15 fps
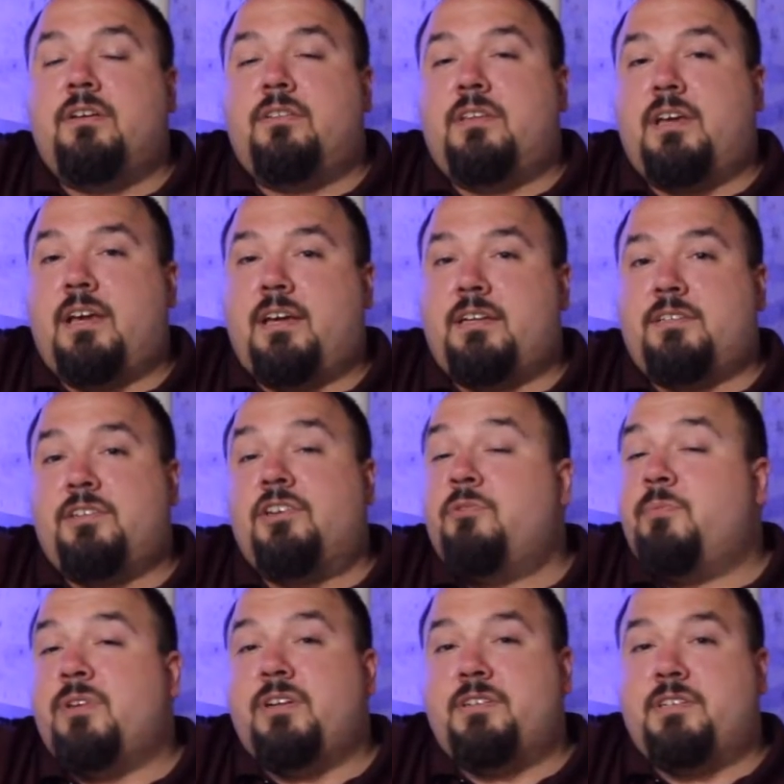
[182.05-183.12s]
that has a
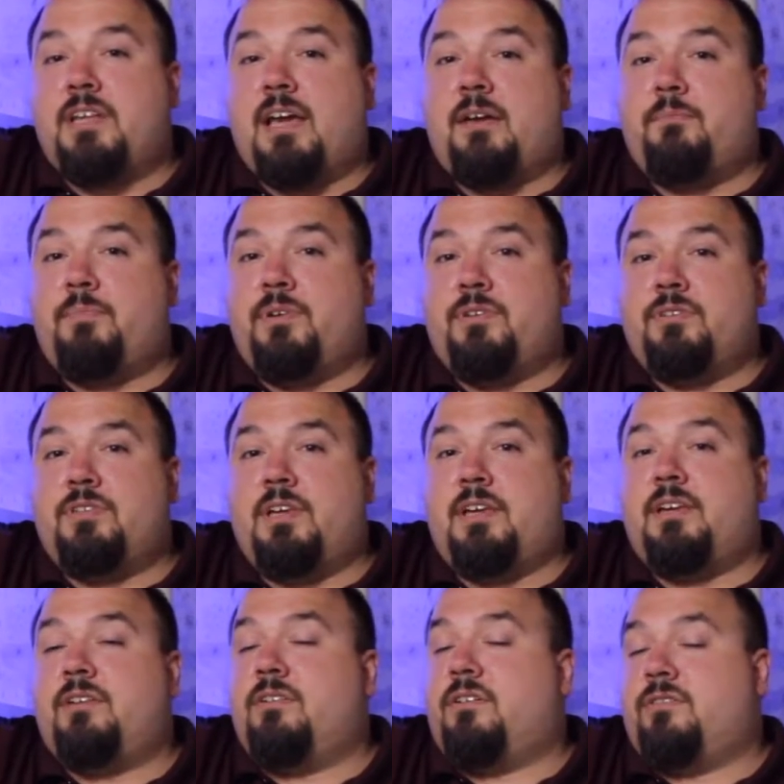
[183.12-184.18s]
humidistat built
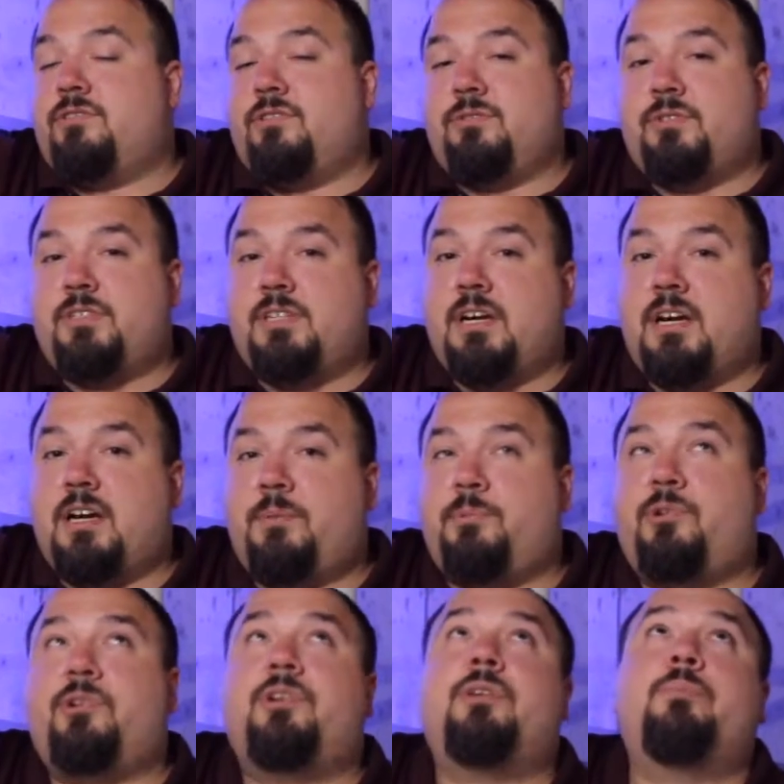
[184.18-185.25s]
in and also a
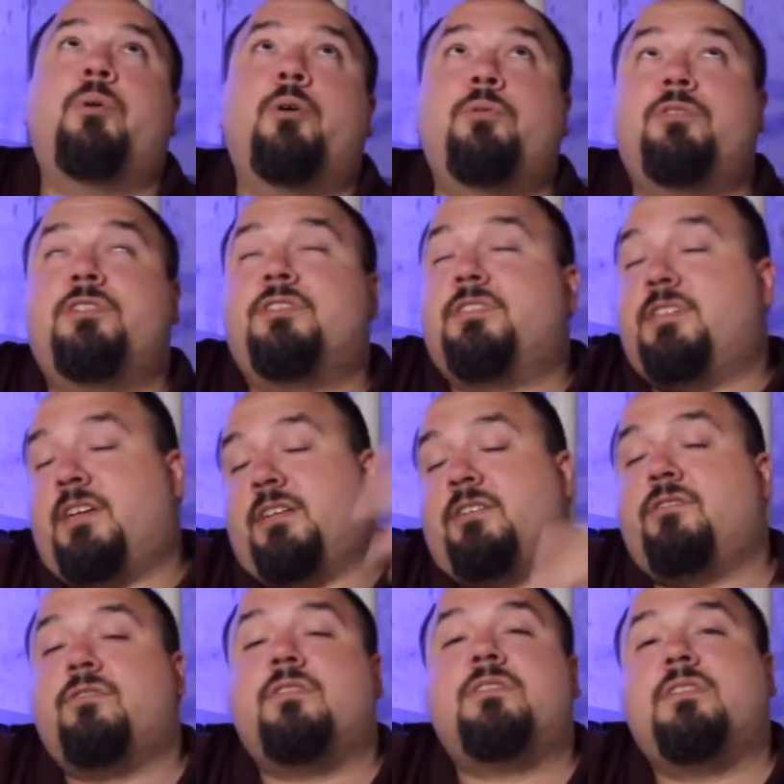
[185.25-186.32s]
timer and a motion
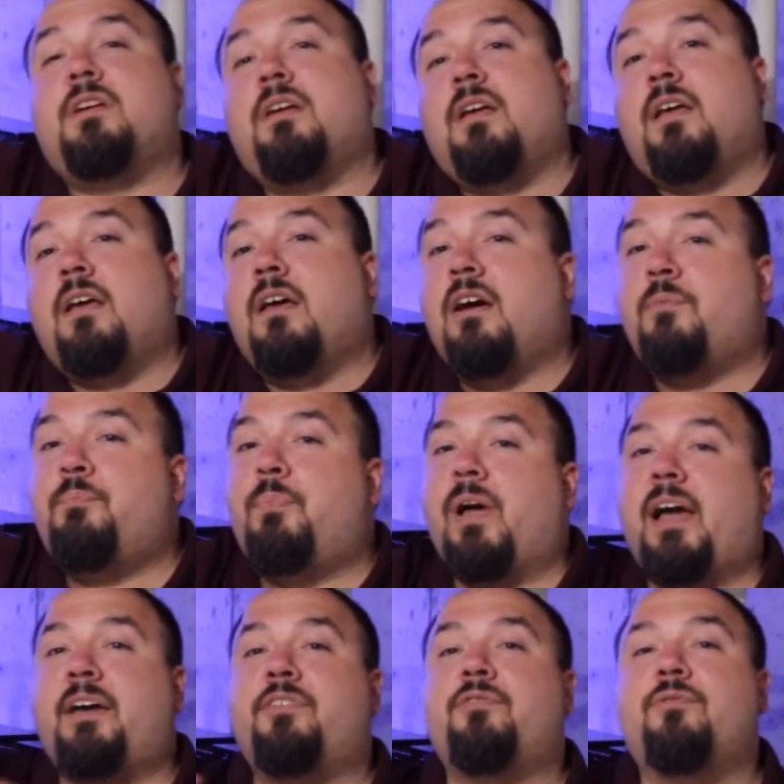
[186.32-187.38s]
sensor. It's a
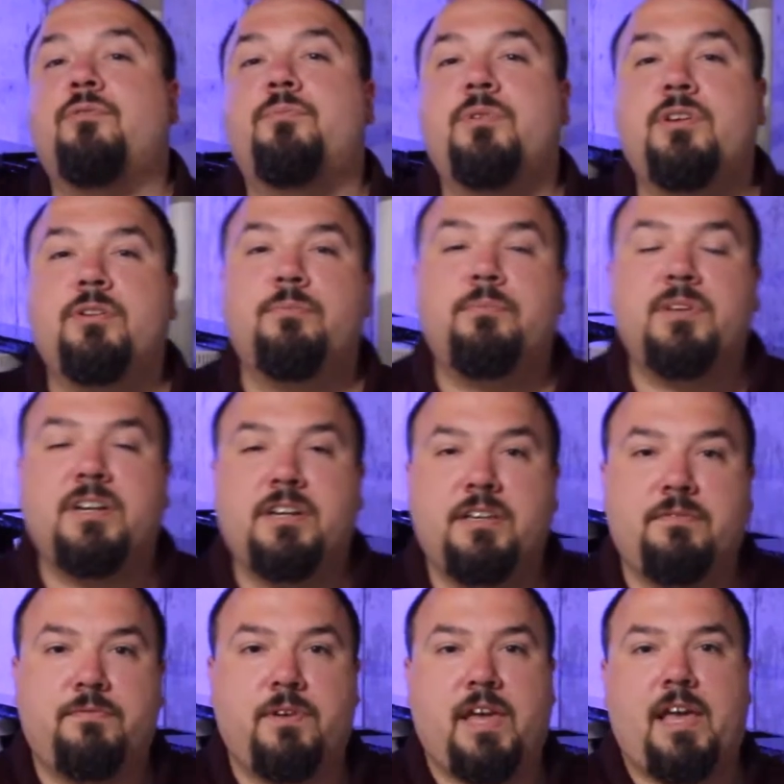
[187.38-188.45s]
bathroom humidity
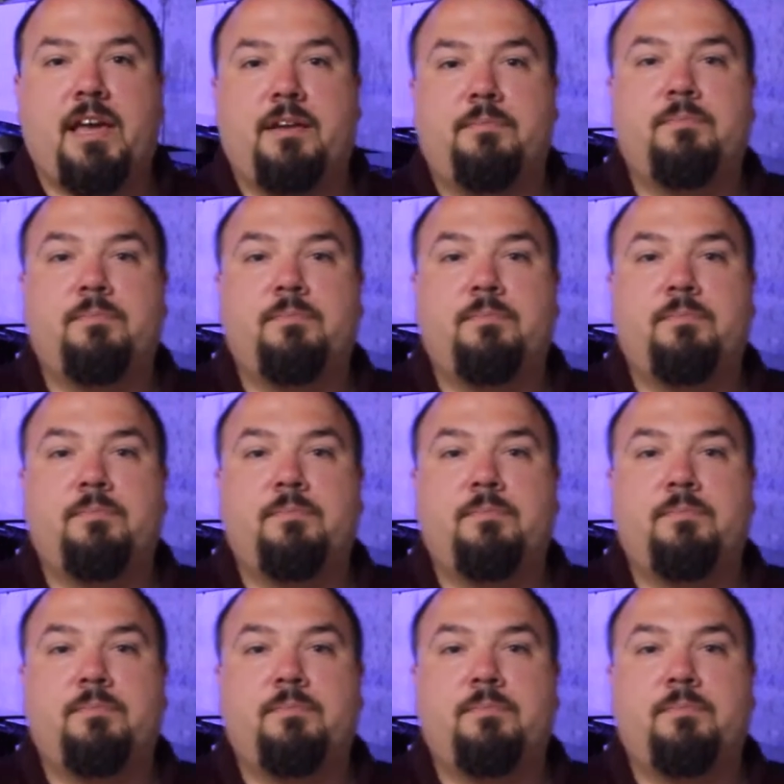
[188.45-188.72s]
fan,